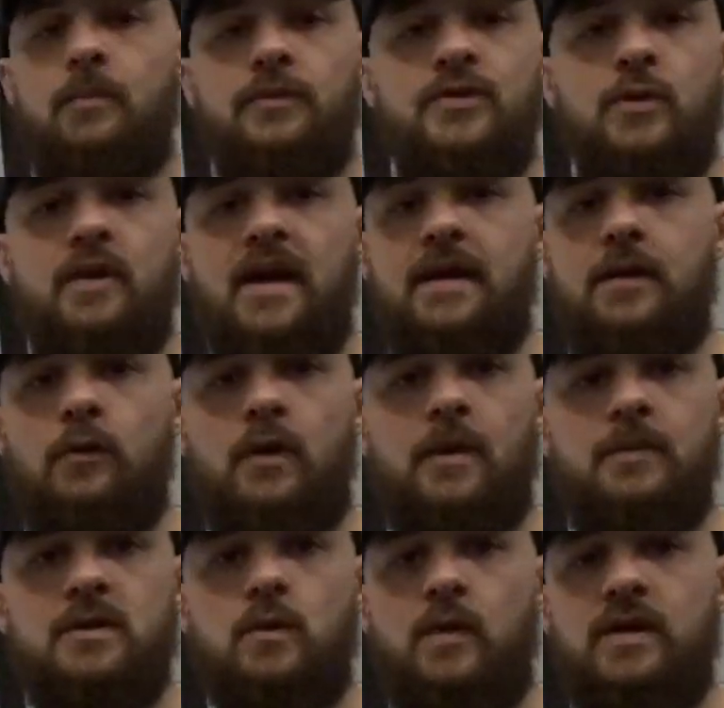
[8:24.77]
doing anywhere
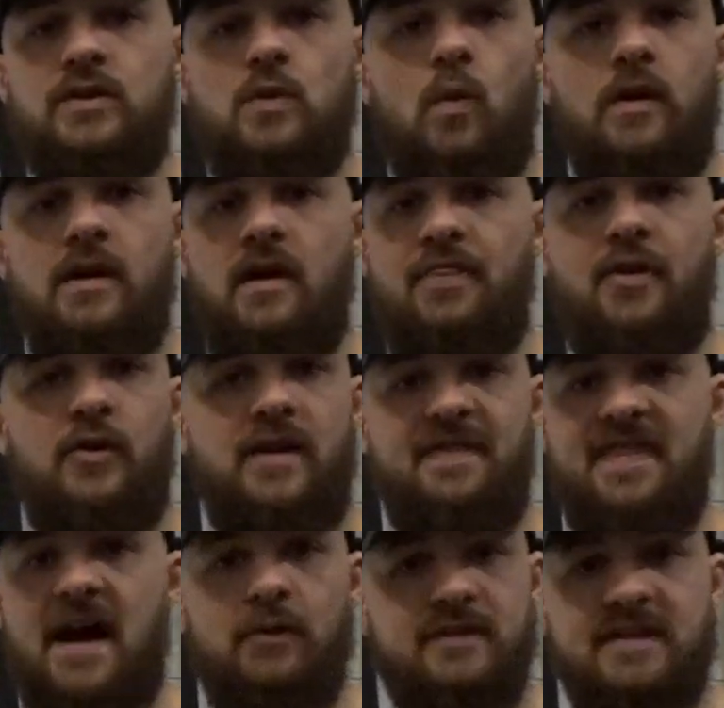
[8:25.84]
between 20 to
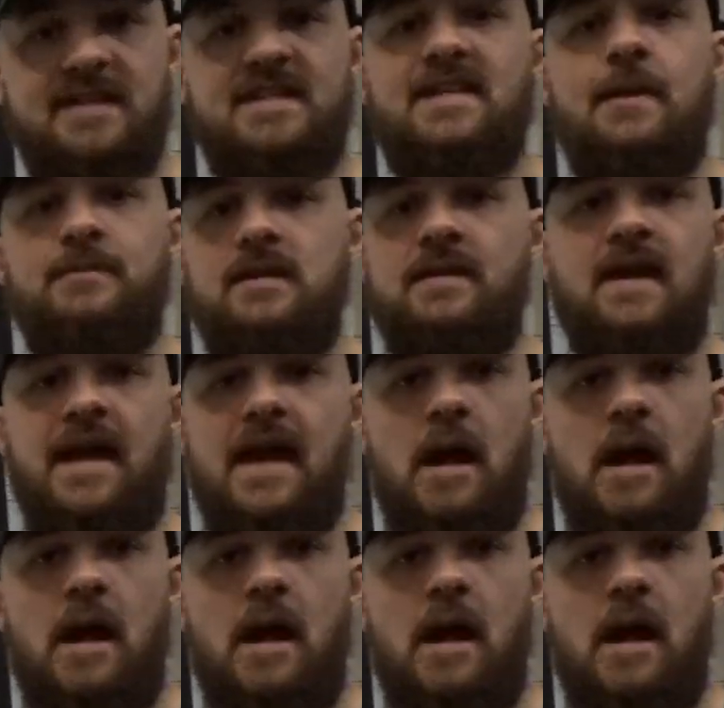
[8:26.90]
30,000 steps a day,